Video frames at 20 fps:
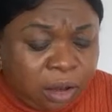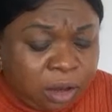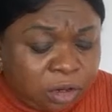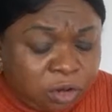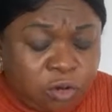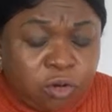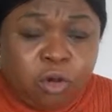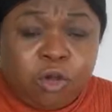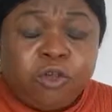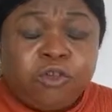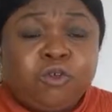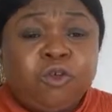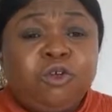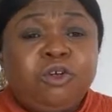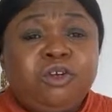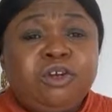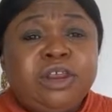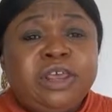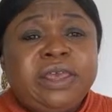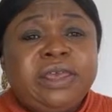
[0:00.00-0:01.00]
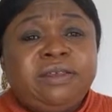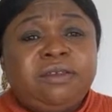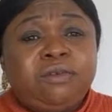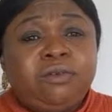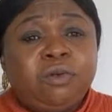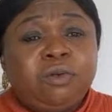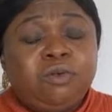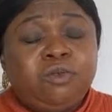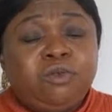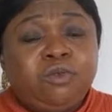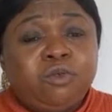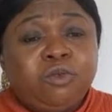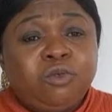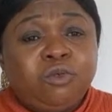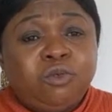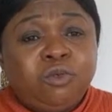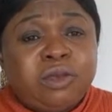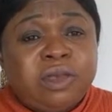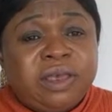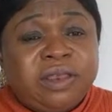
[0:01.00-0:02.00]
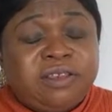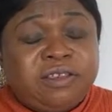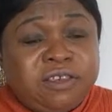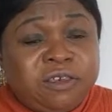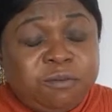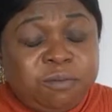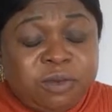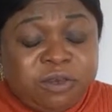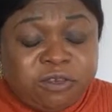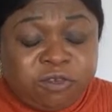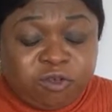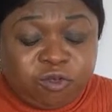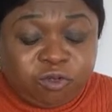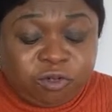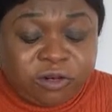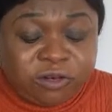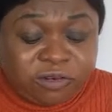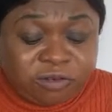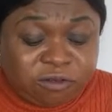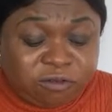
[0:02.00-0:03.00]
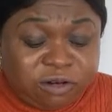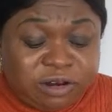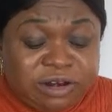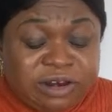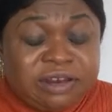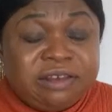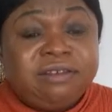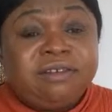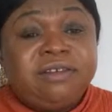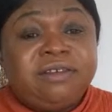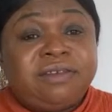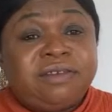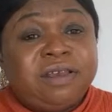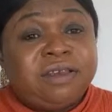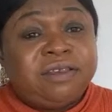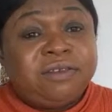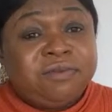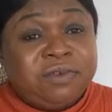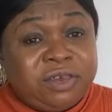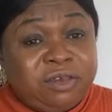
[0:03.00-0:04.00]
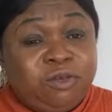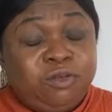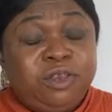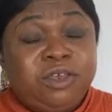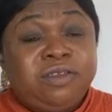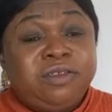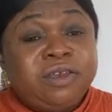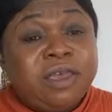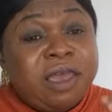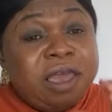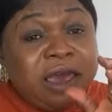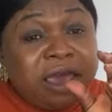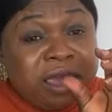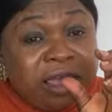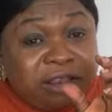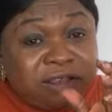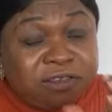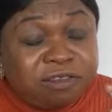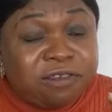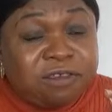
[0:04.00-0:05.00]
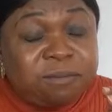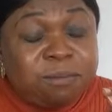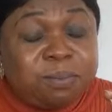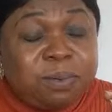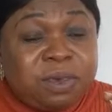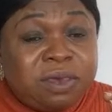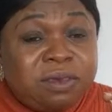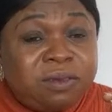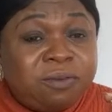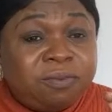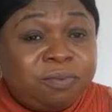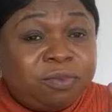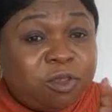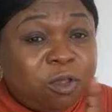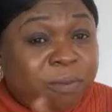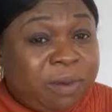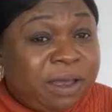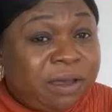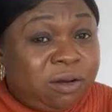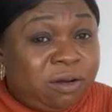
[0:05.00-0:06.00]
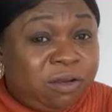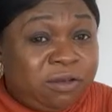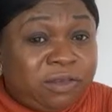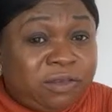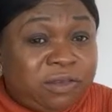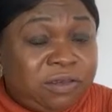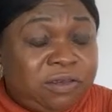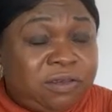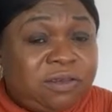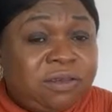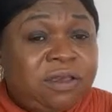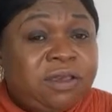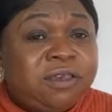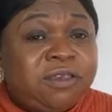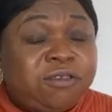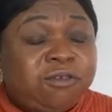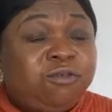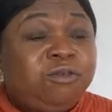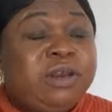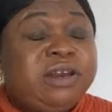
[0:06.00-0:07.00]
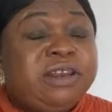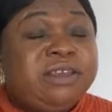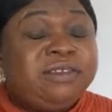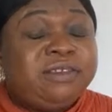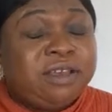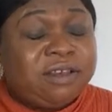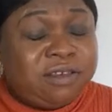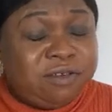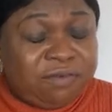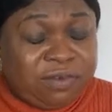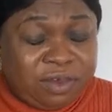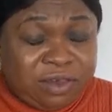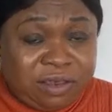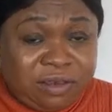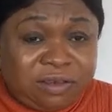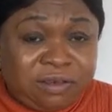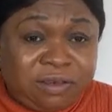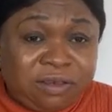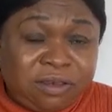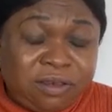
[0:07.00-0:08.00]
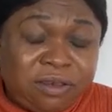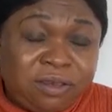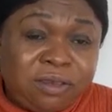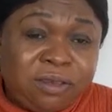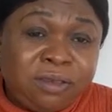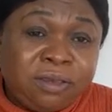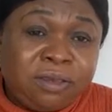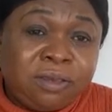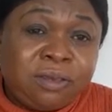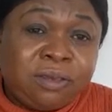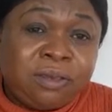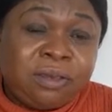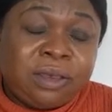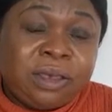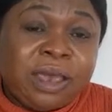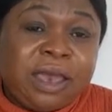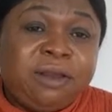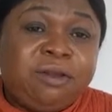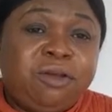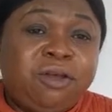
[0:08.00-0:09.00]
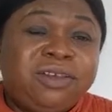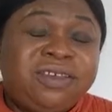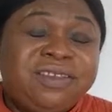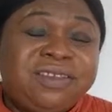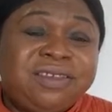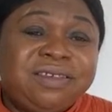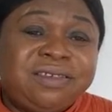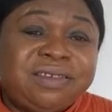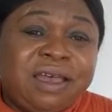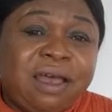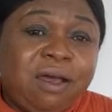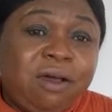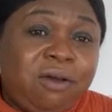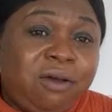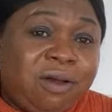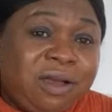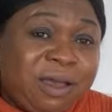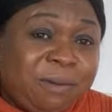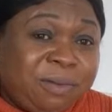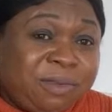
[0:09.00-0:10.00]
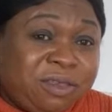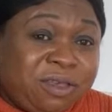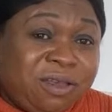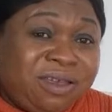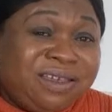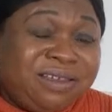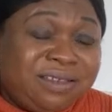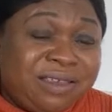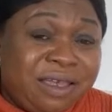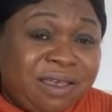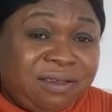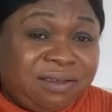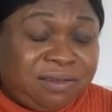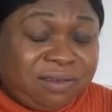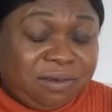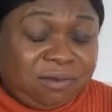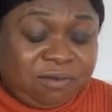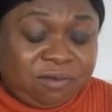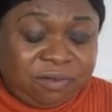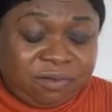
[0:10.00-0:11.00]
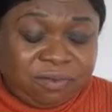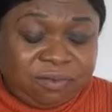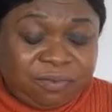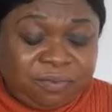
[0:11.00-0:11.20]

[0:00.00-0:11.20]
You also need to do a TB screening certificate. You need a TB, tuberculosis screening certificate. I know these things are all capital intensive,